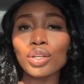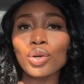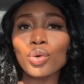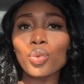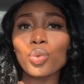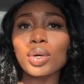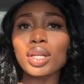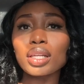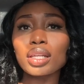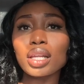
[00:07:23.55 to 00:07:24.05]

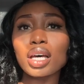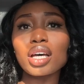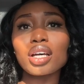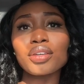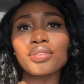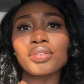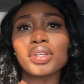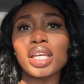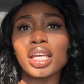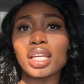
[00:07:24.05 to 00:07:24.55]
with
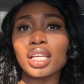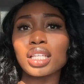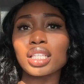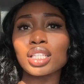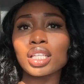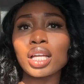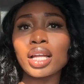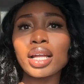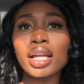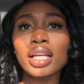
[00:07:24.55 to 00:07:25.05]
love, and
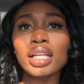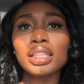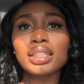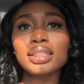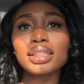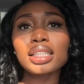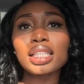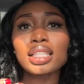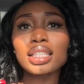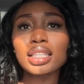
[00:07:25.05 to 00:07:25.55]

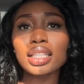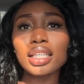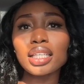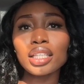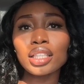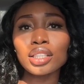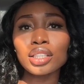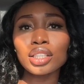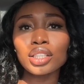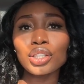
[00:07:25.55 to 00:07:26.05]
to
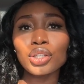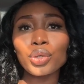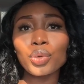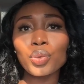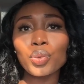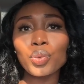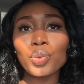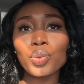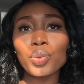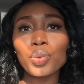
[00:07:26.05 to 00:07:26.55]
lead
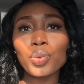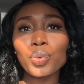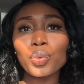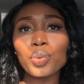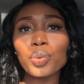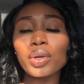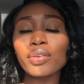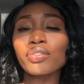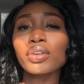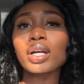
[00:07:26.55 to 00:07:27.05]

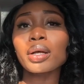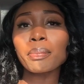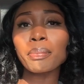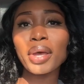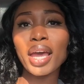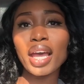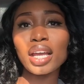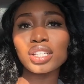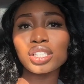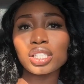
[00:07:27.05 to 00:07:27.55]
with
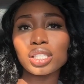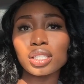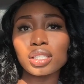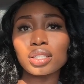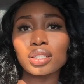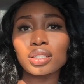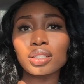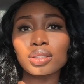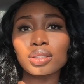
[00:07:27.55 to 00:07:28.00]
compassion.